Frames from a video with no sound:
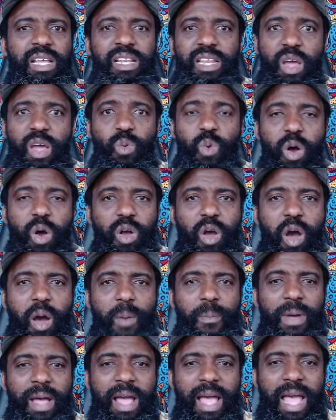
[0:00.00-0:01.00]
they woke
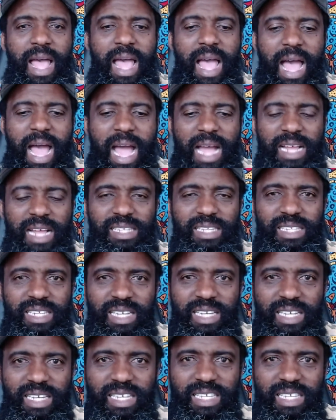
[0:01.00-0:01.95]
up and